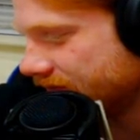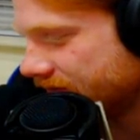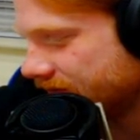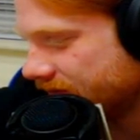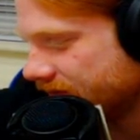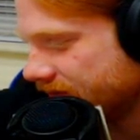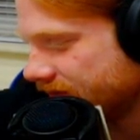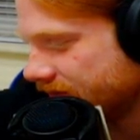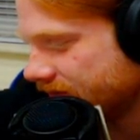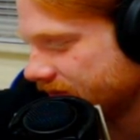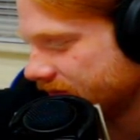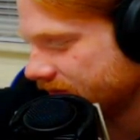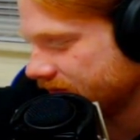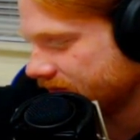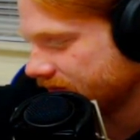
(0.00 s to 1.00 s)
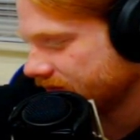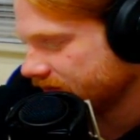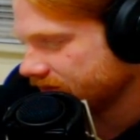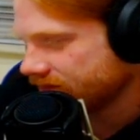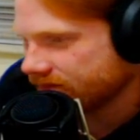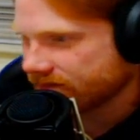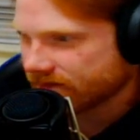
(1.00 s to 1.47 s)

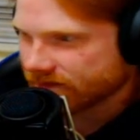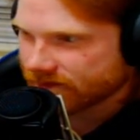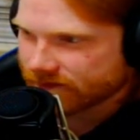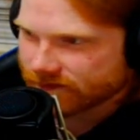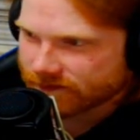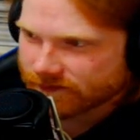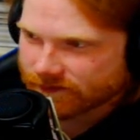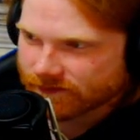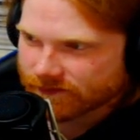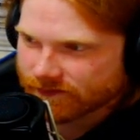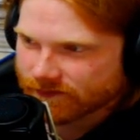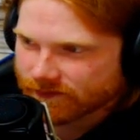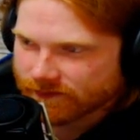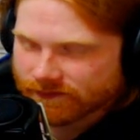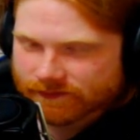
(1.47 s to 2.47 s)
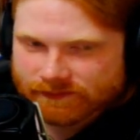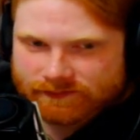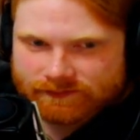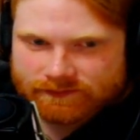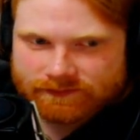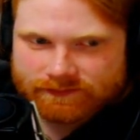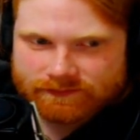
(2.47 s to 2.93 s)

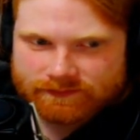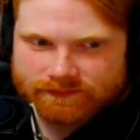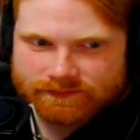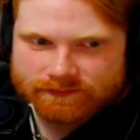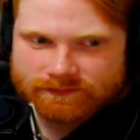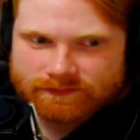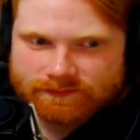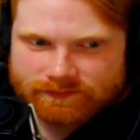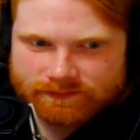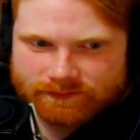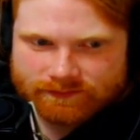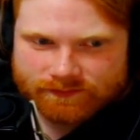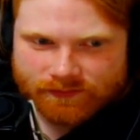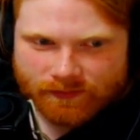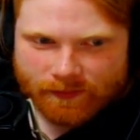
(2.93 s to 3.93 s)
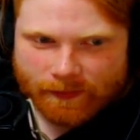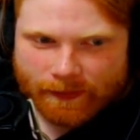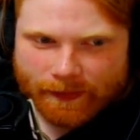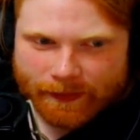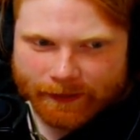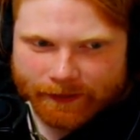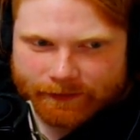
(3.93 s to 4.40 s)

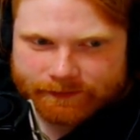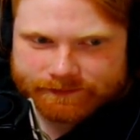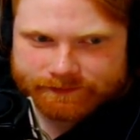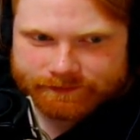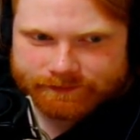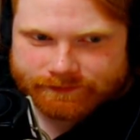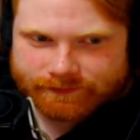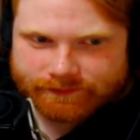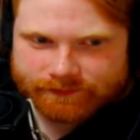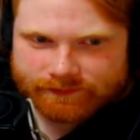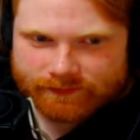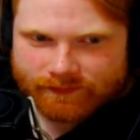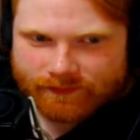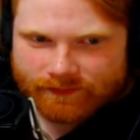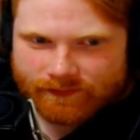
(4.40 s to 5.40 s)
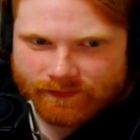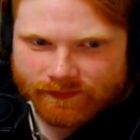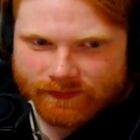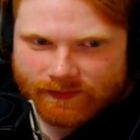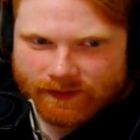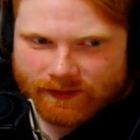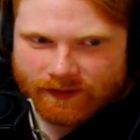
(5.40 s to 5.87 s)

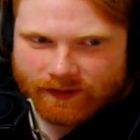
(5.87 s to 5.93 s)
(not speaking)